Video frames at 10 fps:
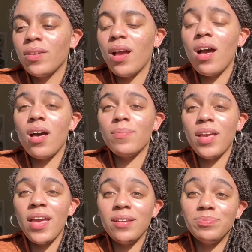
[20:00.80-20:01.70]

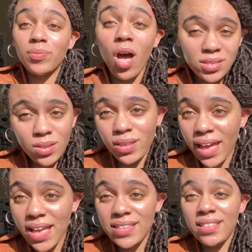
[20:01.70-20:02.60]
And also, like
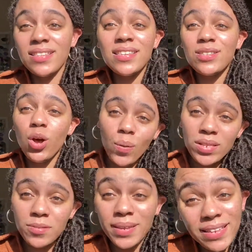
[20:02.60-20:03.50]
I said, this is going
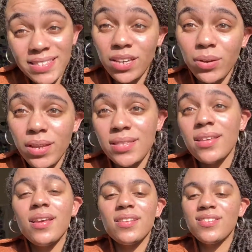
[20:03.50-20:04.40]
to be a series,
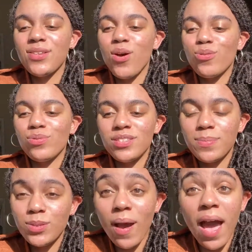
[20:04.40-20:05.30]
so
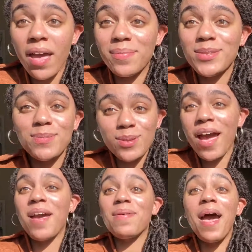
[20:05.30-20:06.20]
subscribe,
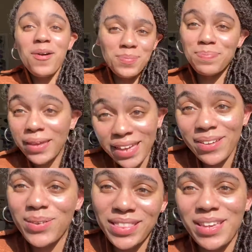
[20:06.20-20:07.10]
help me
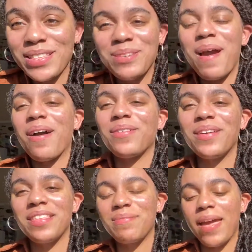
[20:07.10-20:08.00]
with the YouTube
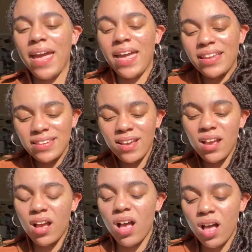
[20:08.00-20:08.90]
algorithm. And
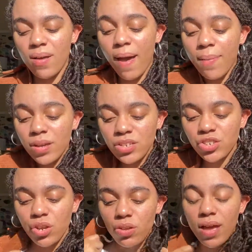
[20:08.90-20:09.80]
I'm going to
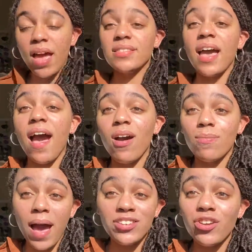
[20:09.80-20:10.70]
show you guys how
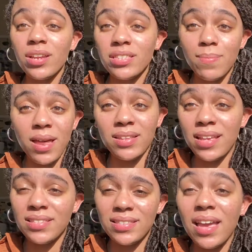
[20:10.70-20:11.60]
my journey to
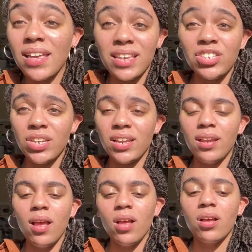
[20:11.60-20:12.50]
monetization
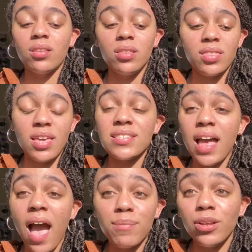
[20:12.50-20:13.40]
and the things that
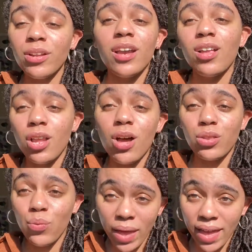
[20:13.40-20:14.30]
I'm learning along the
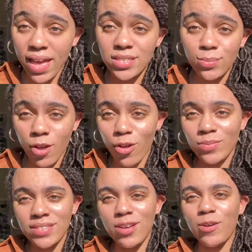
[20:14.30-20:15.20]
way as well.
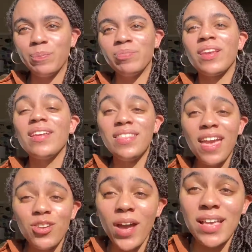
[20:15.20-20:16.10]
So
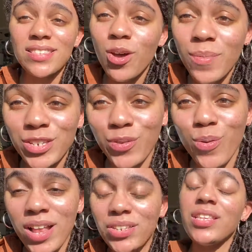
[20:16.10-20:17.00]
thank you guys so much for
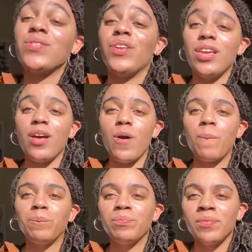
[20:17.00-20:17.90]
watching this video.
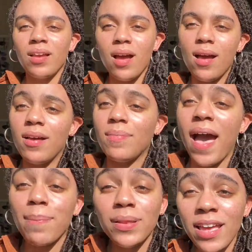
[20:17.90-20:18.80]

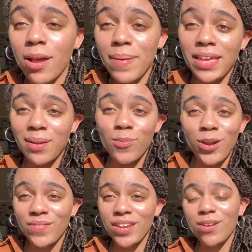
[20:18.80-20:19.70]
I plan on making more
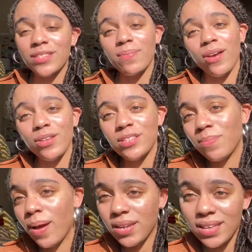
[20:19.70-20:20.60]
videos about YouTube
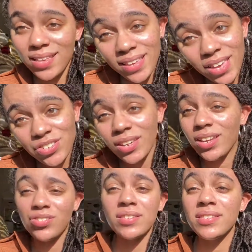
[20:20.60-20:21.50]
monetization
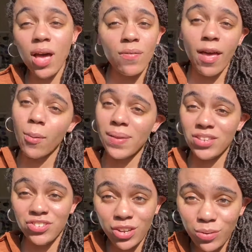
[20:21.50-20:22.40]
and just self-help in
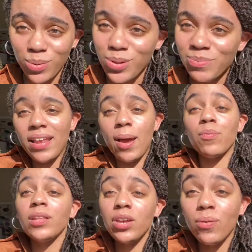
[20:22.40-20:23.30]
general, and I'm
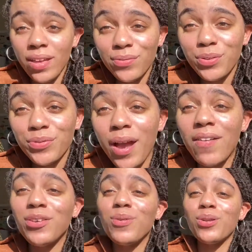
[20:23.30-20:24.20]
really grateful for
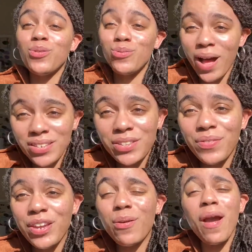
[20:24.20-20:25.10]
everyone who watched the
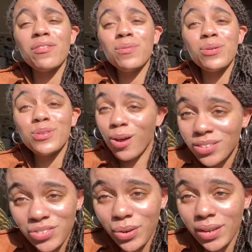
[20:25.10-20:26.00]
video, everyone who's on
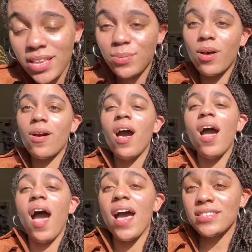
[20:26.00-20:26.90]
this journey as well.
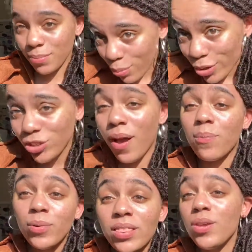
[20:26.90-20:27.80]
I support you. I'm
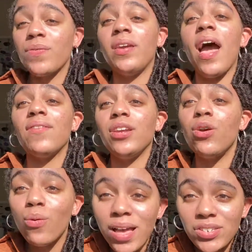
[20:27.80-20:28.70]
with you. If you have any
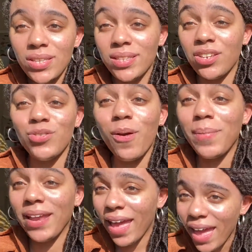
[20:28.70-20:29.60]
questions that you want me
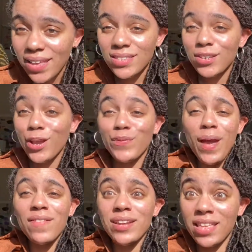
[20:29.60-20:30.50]
to answer, if you
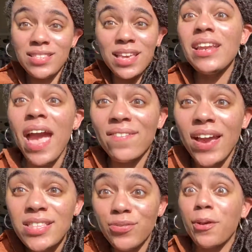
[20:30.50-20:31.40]
have any
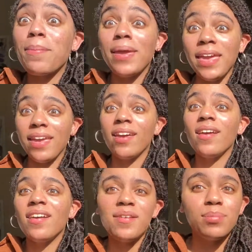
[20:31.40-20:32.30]
advice for me,
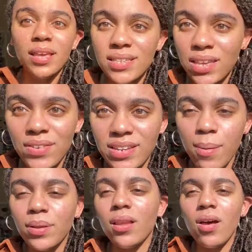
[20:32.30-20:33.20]
please leave it down
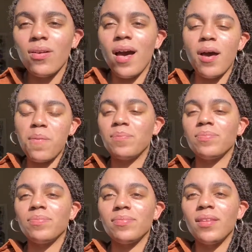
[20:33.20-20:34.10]
below.
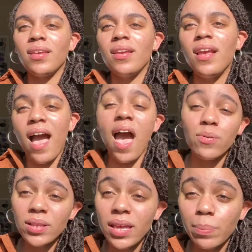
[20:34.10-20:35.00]
I
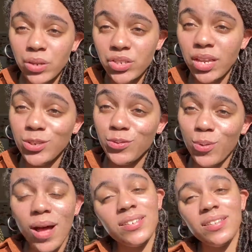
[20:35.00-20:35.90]
really appreciate you for
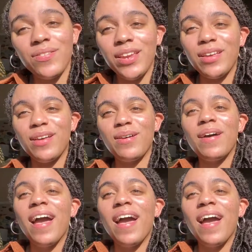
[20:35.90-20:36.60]
watching the video.